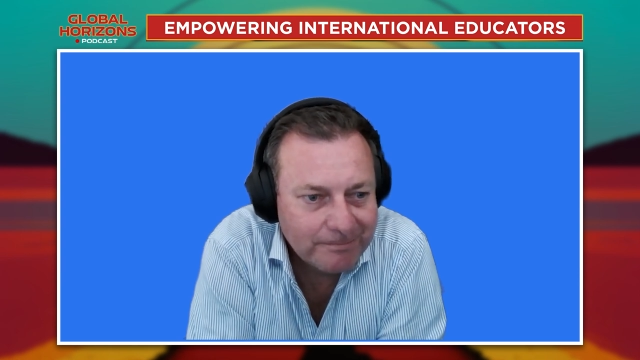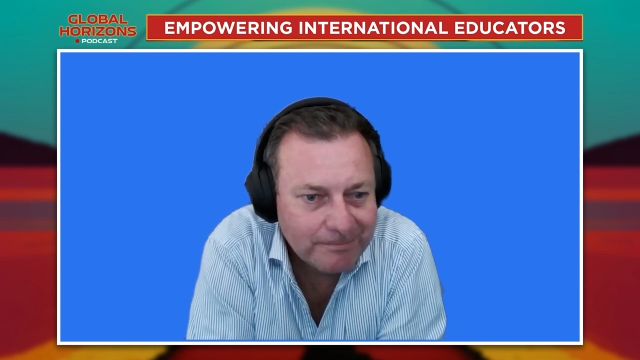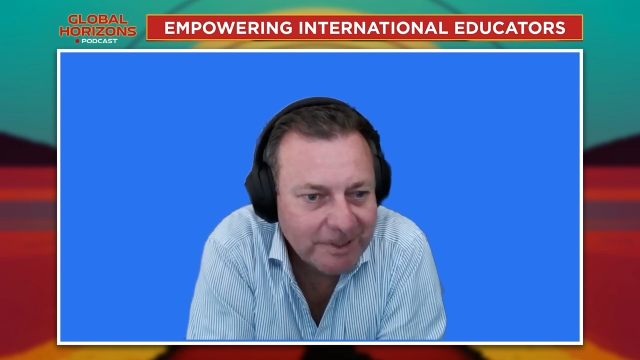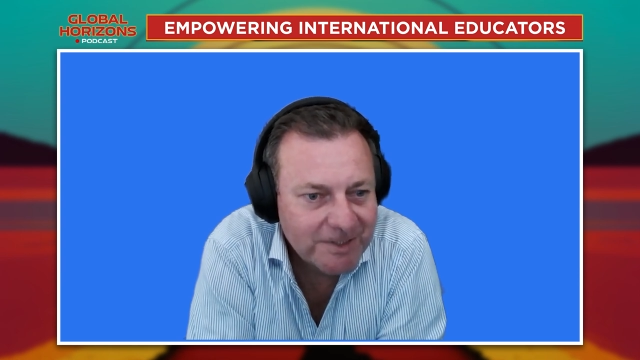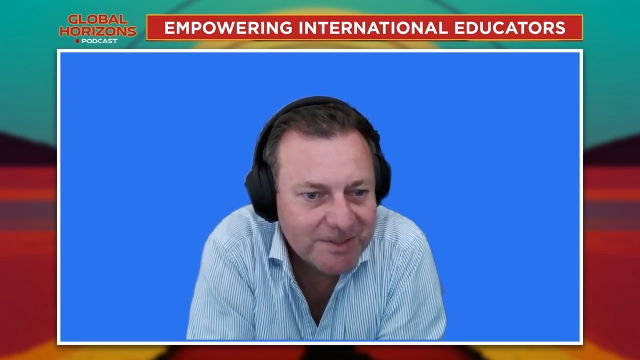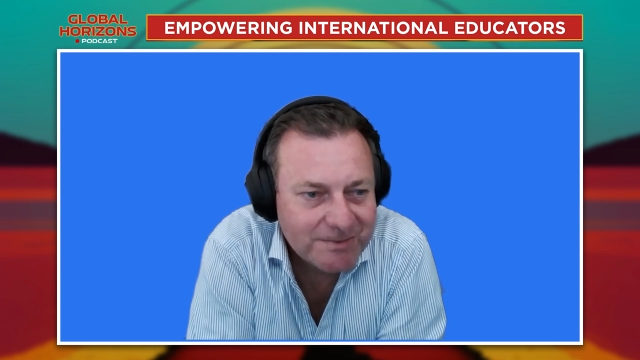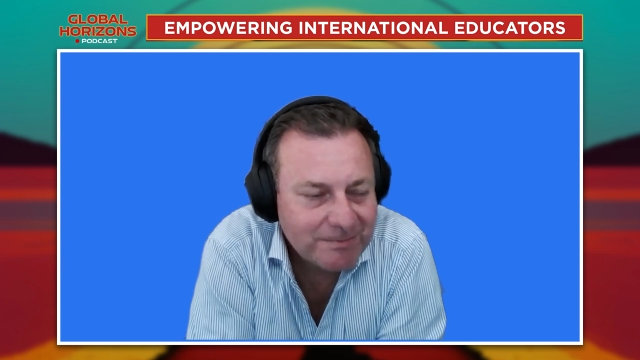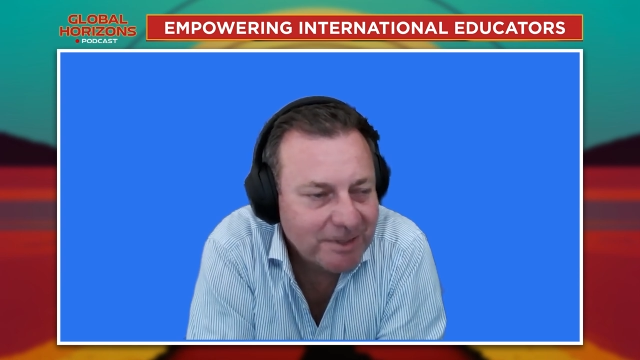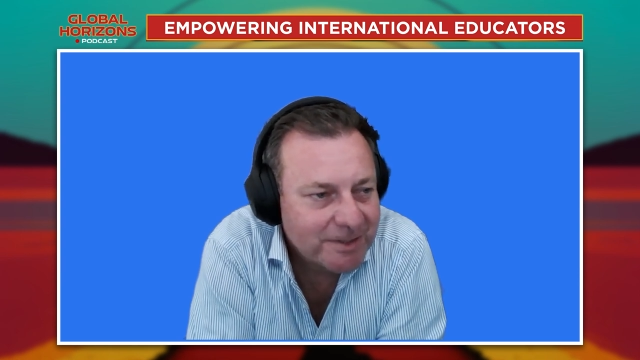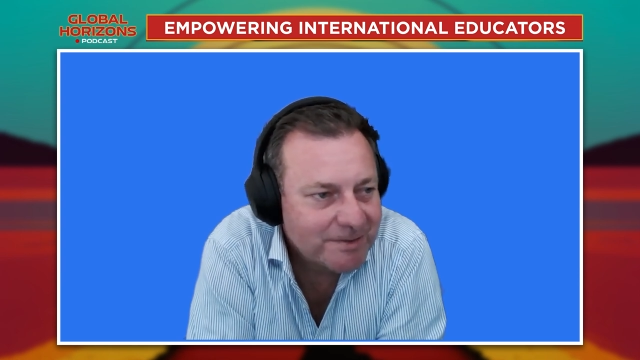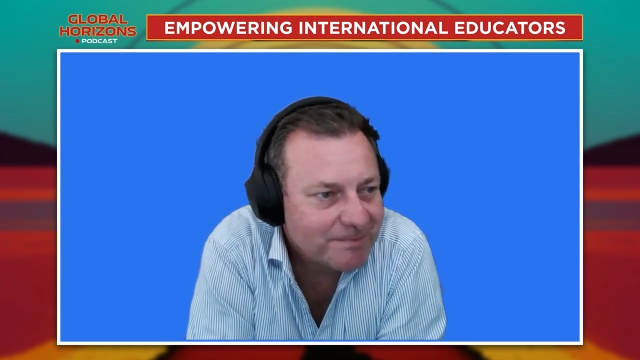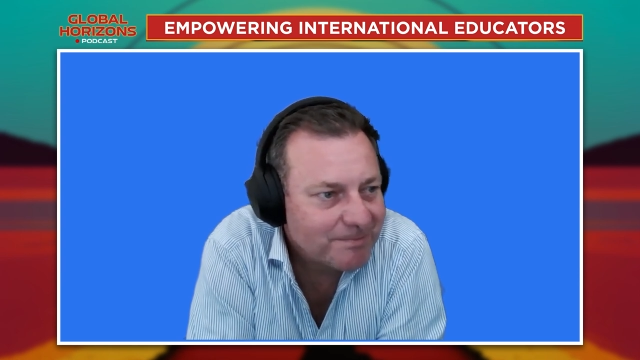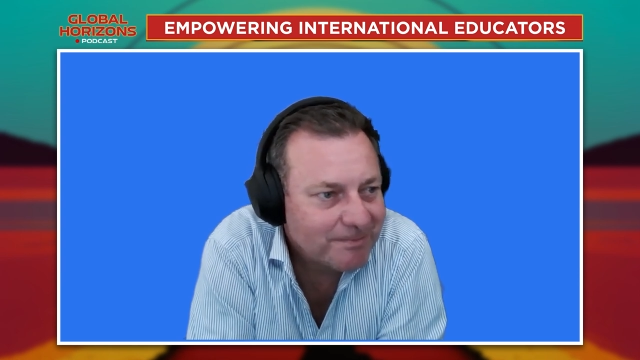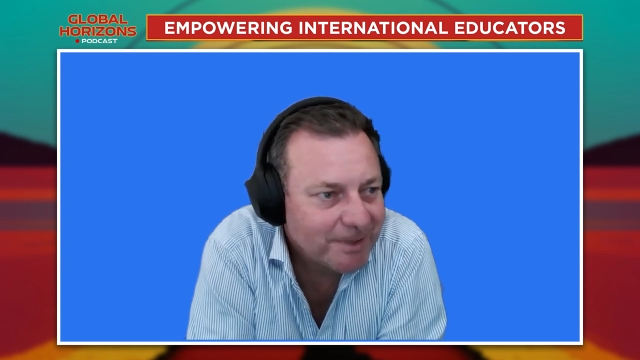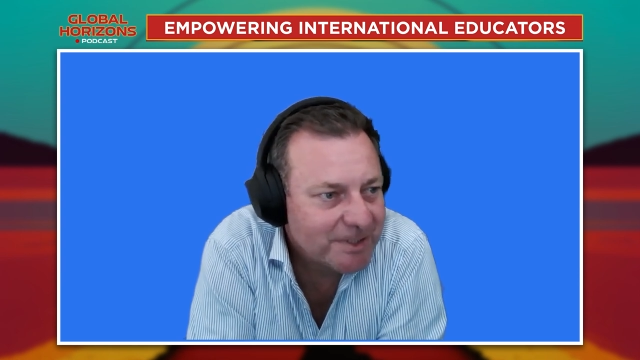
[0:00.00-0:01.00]
let's
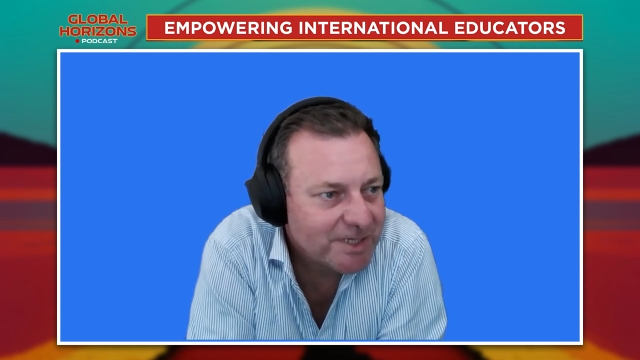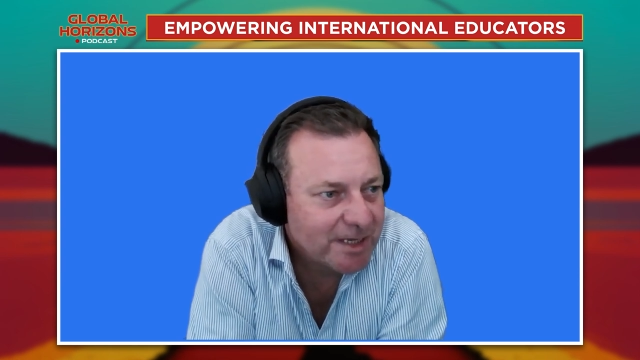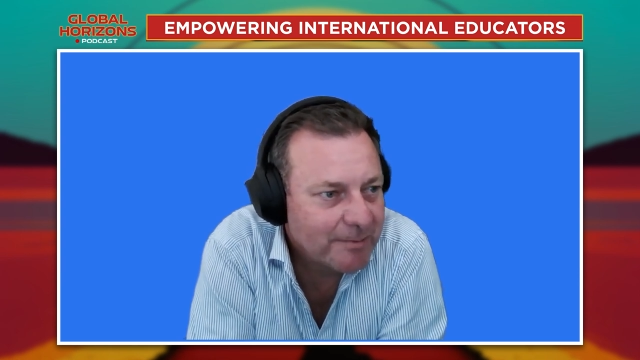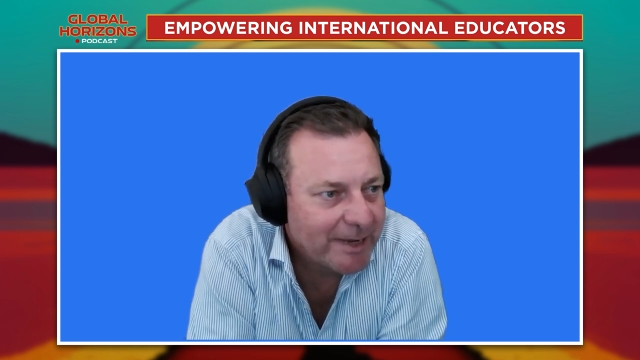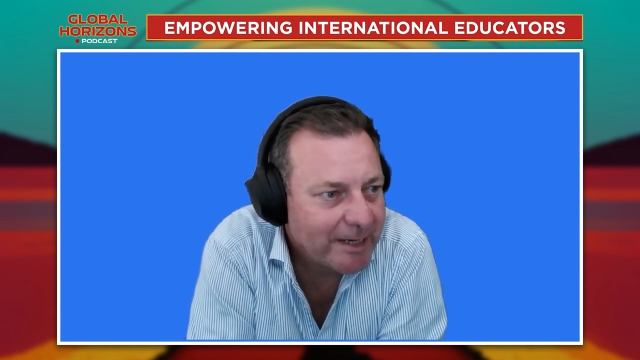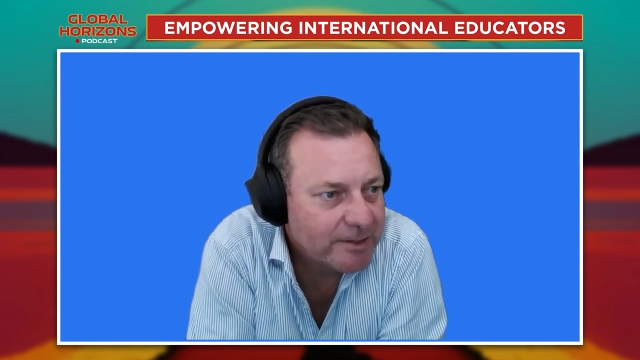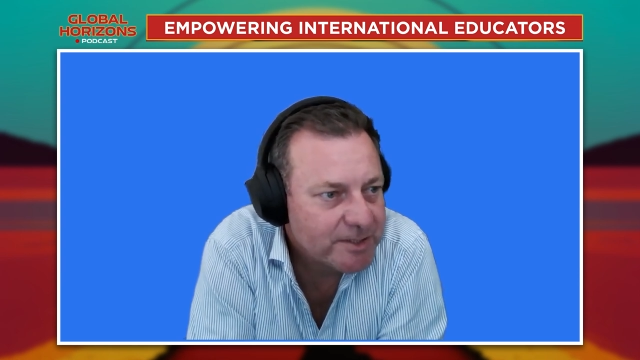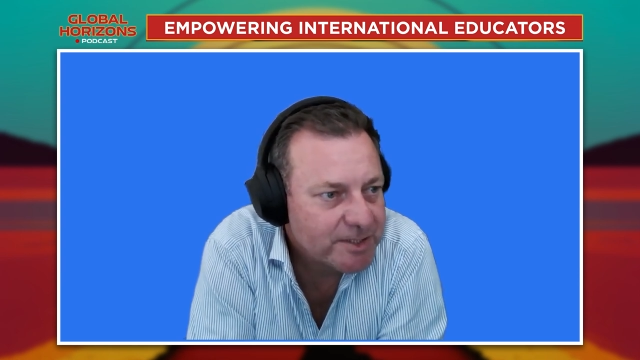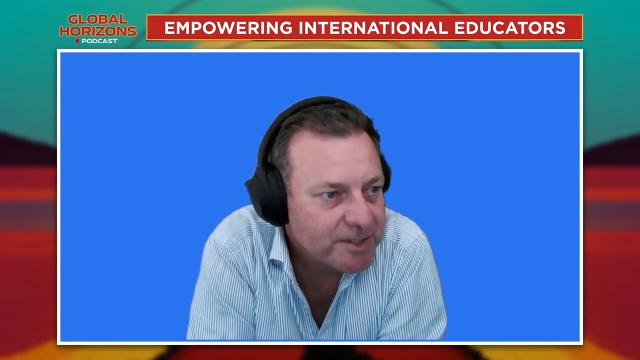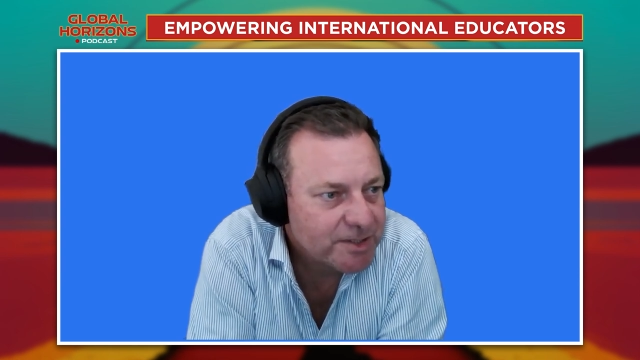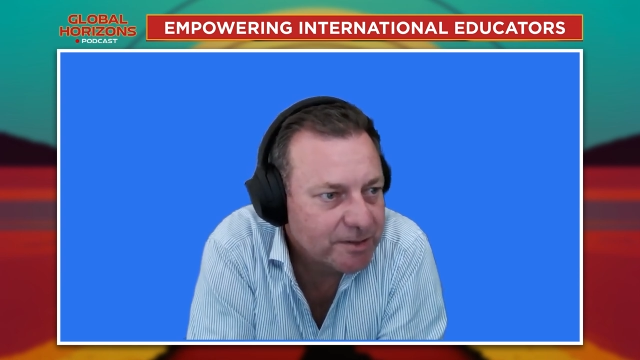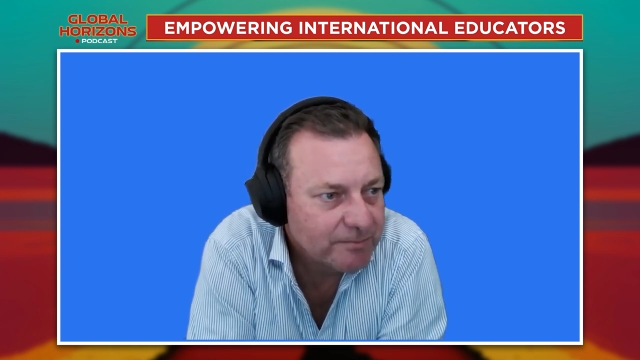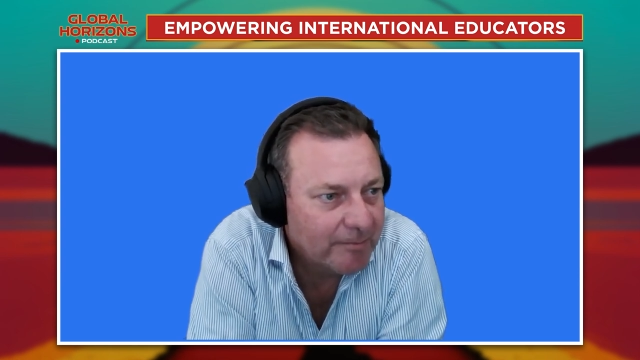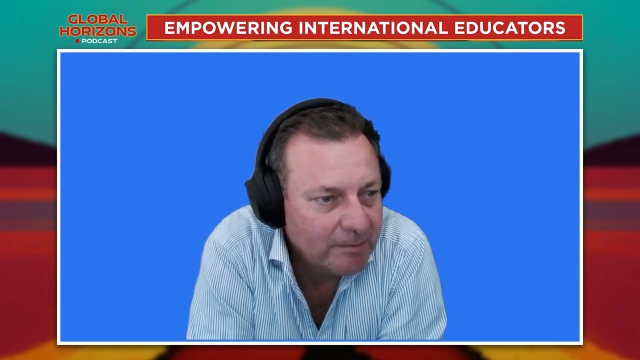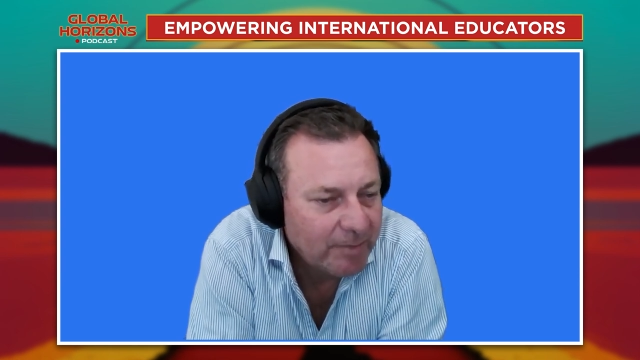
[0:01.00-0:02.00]
get them out of the system.